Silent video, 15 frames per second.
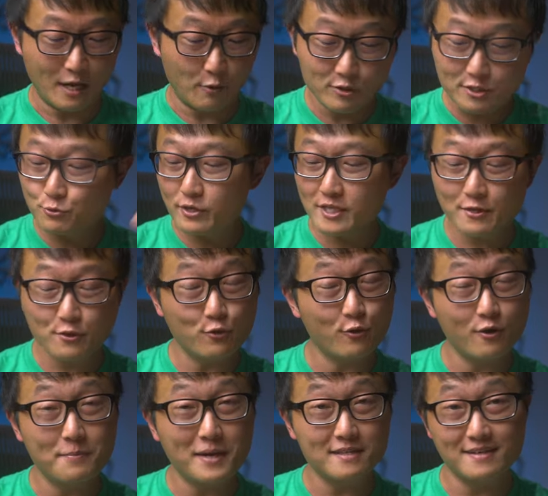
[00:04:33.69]
Now what's really
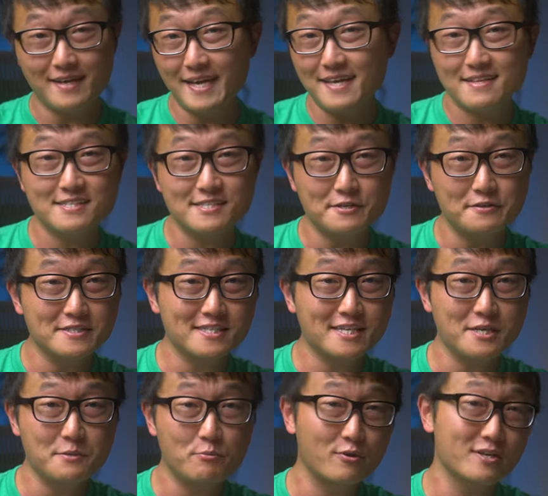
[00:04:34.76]
cool about the 80 series
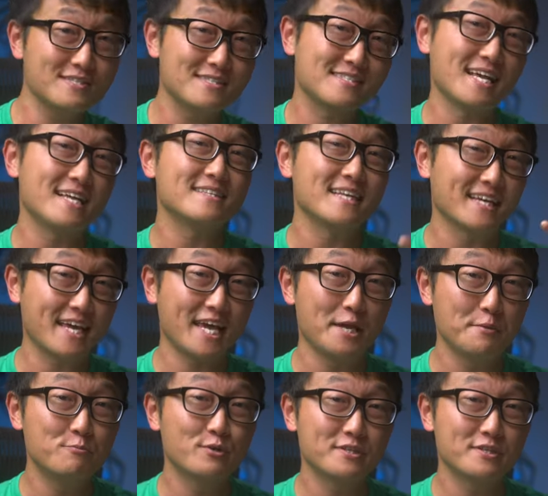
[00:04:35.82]
keyboards is that they came